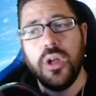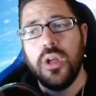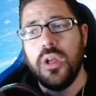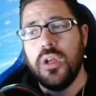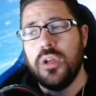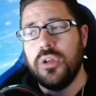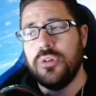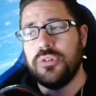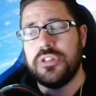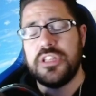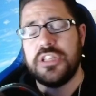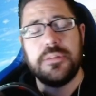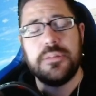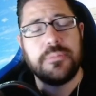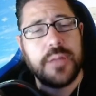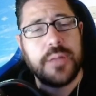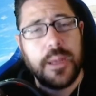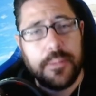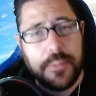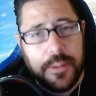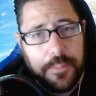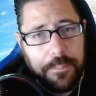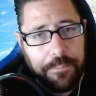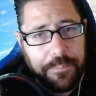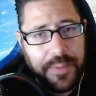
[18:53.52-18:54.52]
who keep
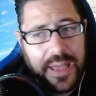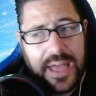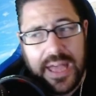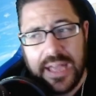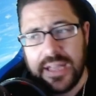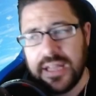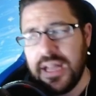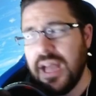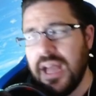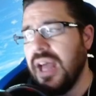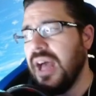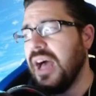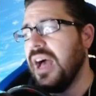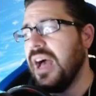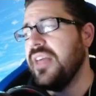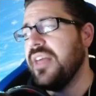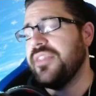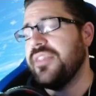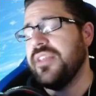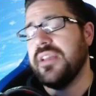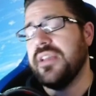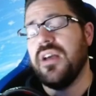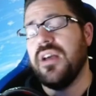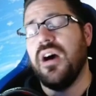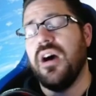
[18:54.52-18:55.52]
coming back. I
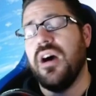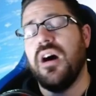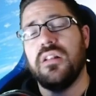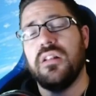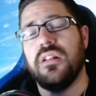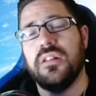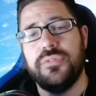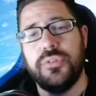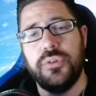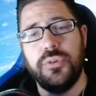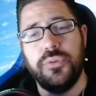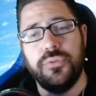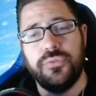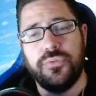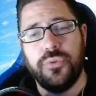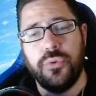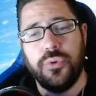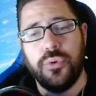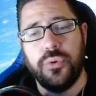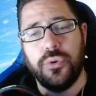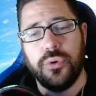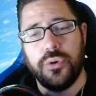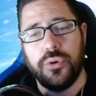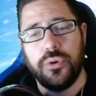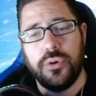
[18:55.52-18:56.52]
thank all of you
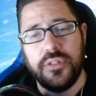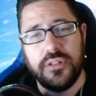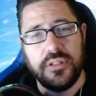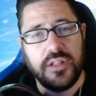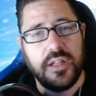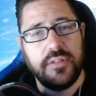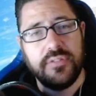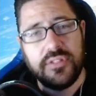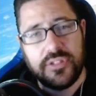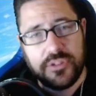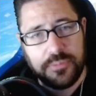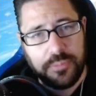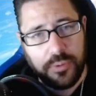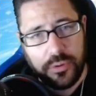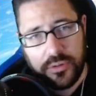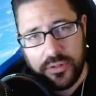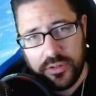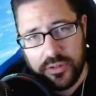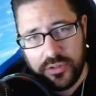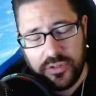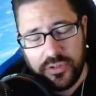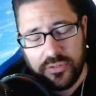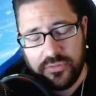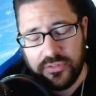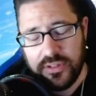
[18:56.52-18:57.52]
for the love and support
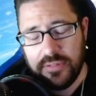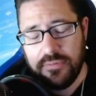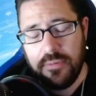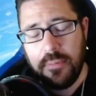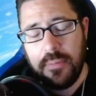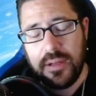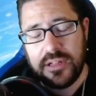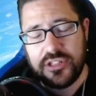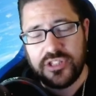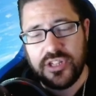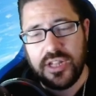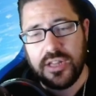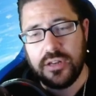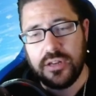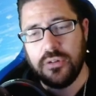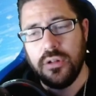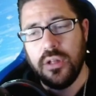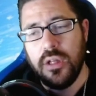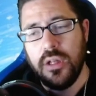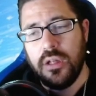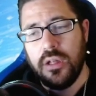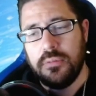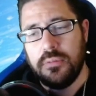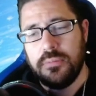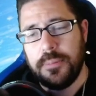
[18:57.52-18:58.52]
that you've given my channel.
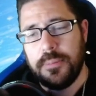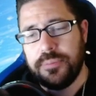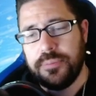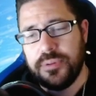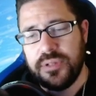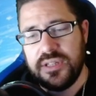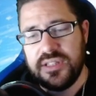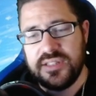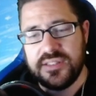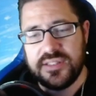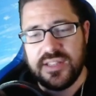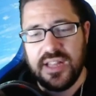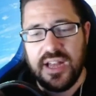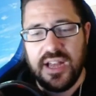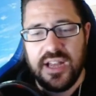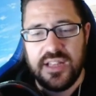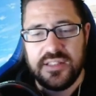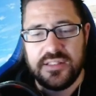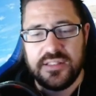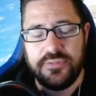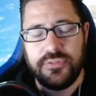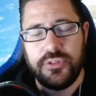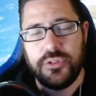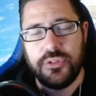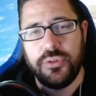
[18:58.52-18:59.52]
But please, guys,
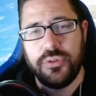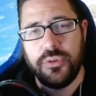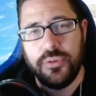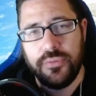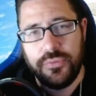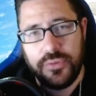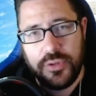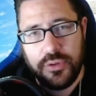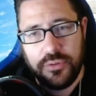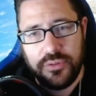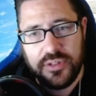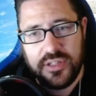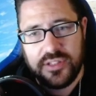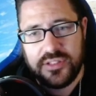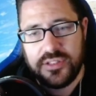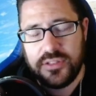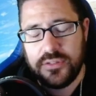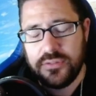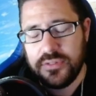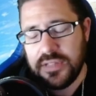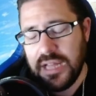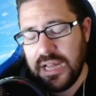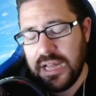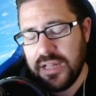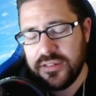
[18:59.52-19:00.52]
if you do view this and
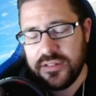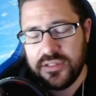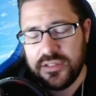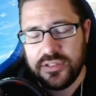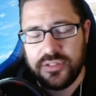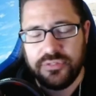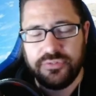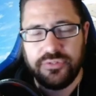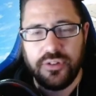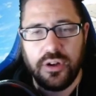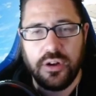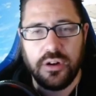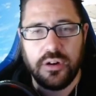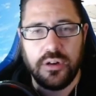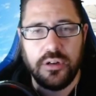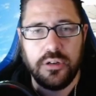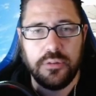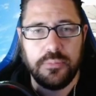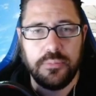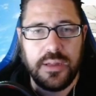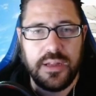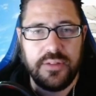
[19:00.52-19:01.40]
you've gotten this far into my